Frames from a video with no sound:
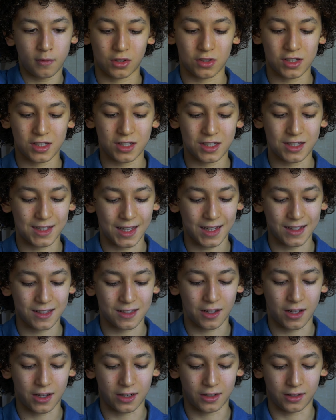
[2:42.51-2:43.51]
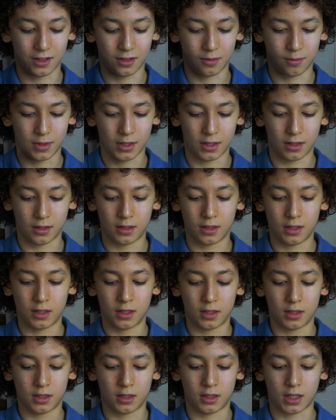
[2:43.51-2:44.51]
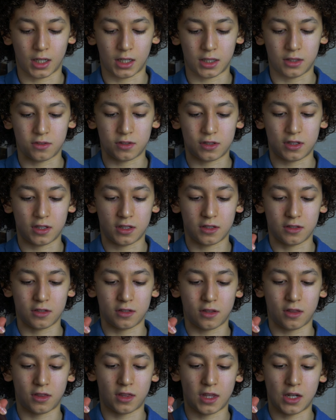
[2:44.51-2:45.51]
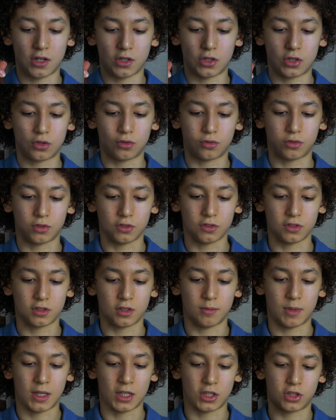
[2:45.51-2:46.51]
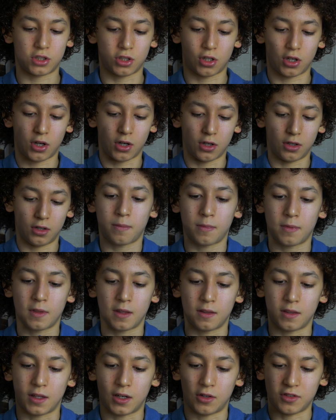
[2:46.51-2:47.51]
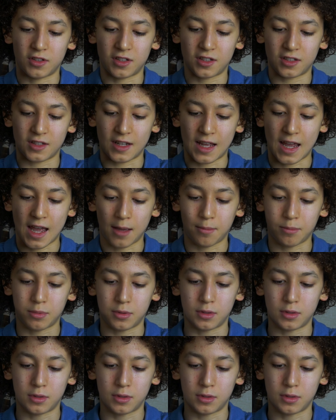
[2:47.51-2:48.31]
Sticks on a little bit. You gotta use these thin tools to make sure they don't snap.